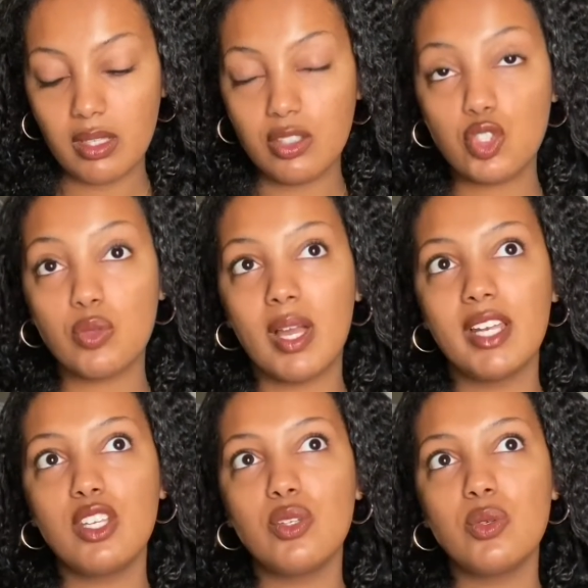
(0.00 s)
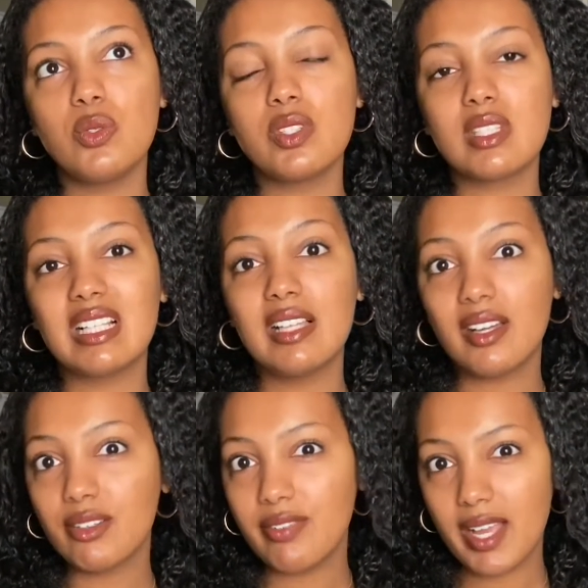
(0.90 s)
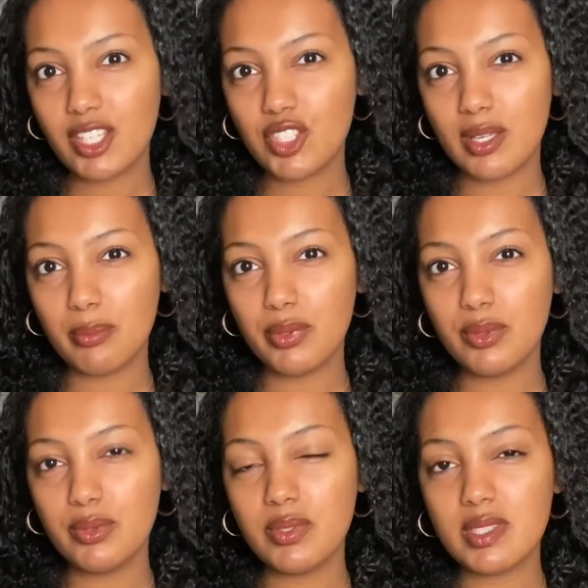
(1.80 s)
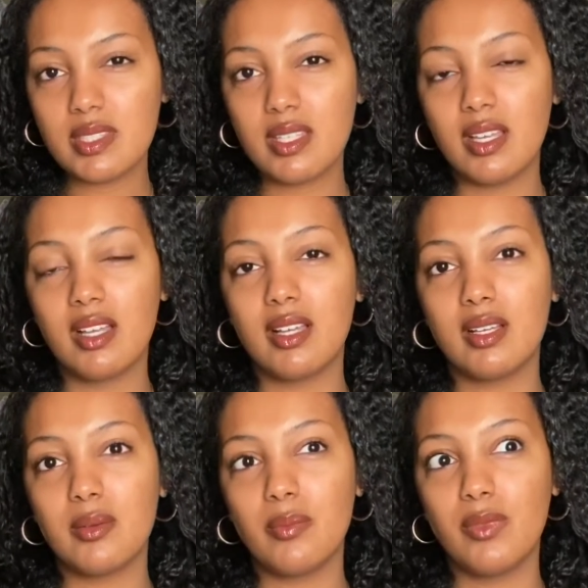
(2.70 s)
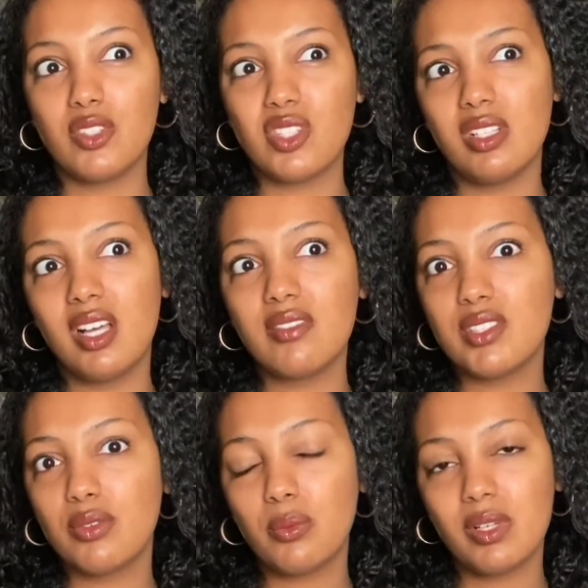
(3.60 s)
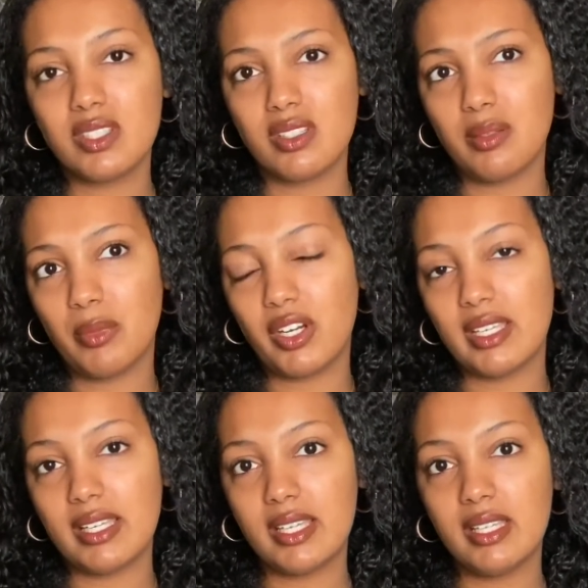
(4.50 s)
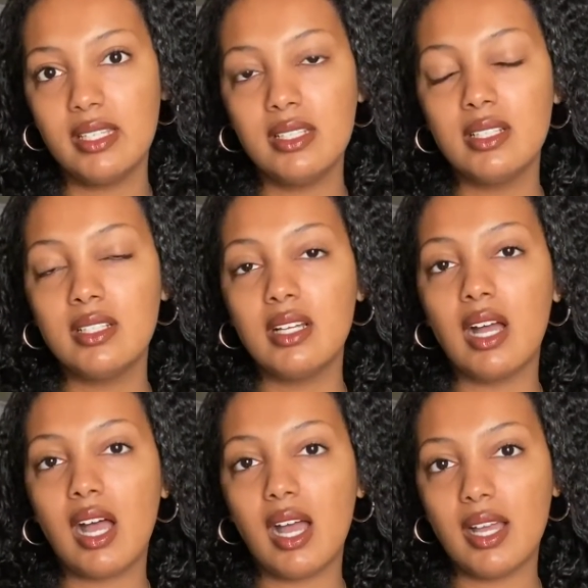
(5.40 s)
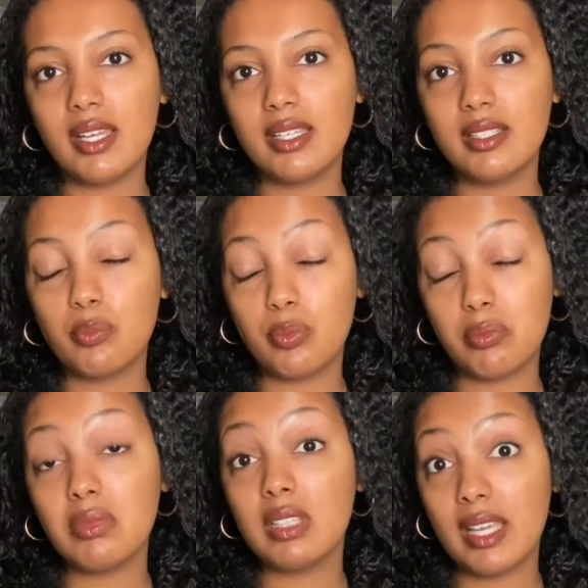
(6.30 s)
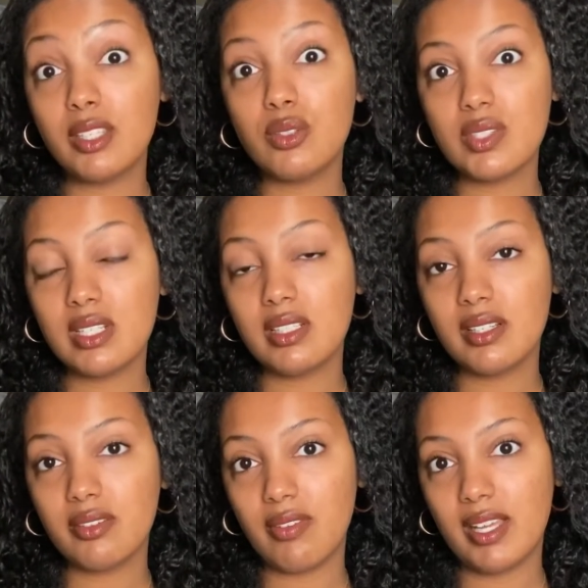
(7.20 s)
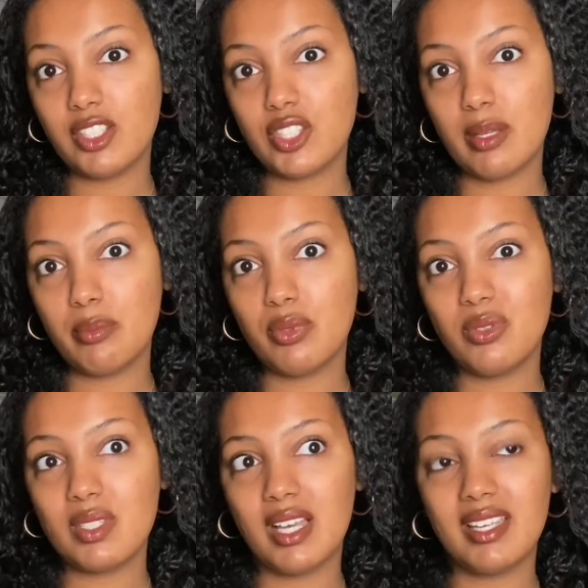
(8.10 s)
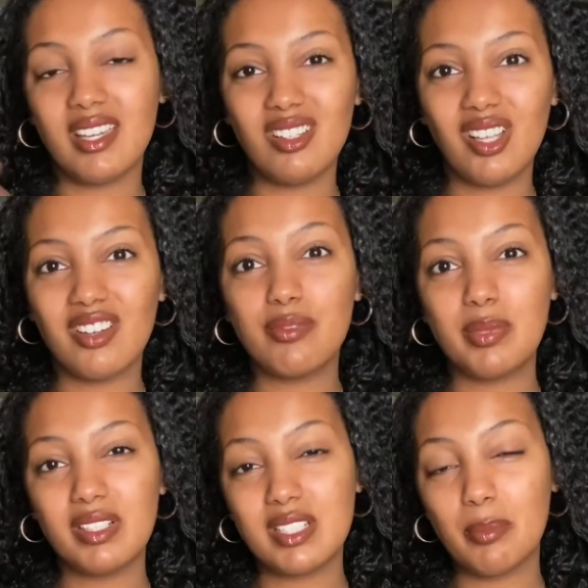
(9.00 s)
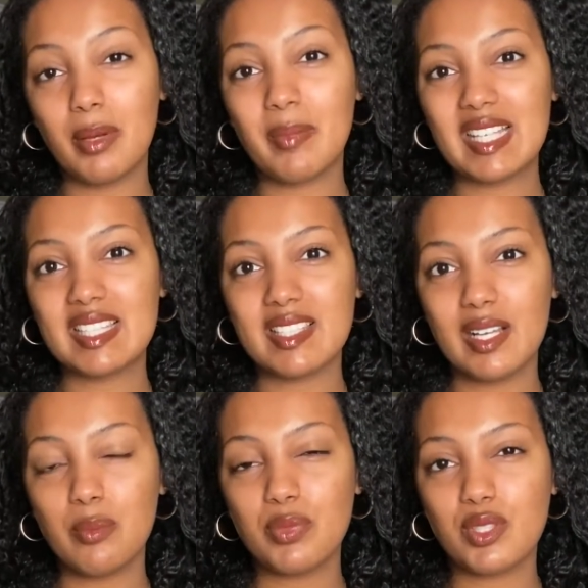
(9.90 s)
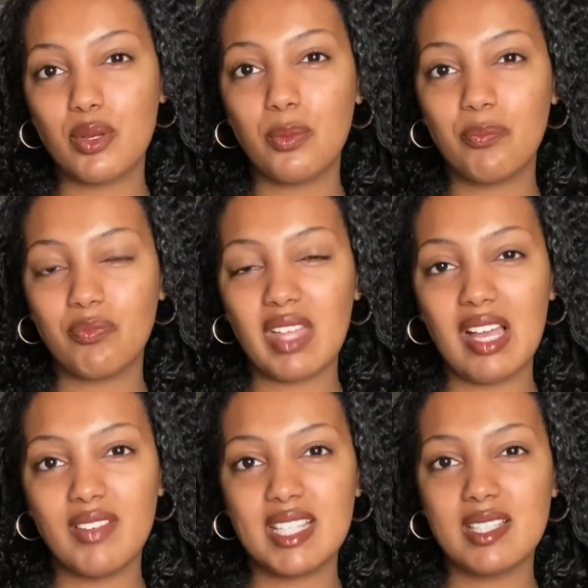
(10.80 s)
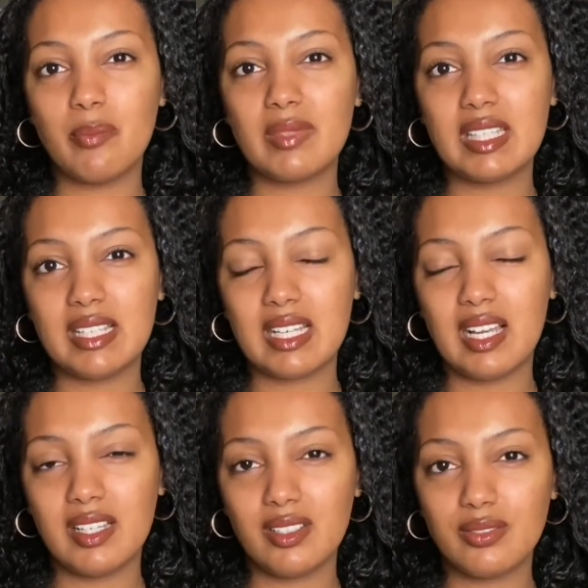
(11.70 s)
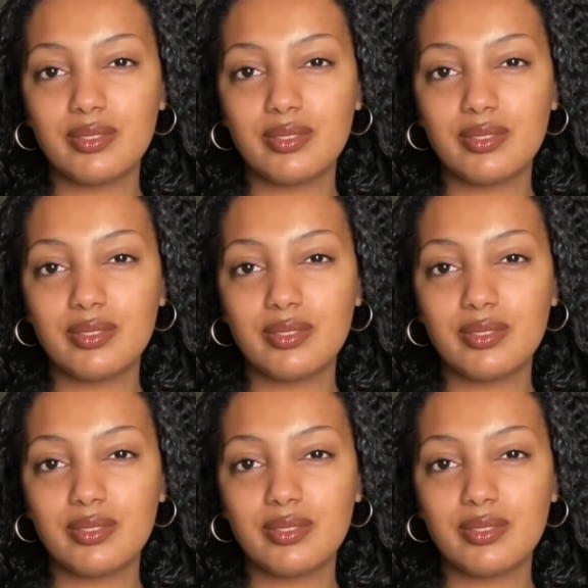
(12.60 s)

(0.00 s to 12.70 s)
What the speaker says: try to use clarifying shampoos. There's a lot of different ones on the market. I like using clarifying shampoos. I get a lot of buildup on my scalp, so having something that kind of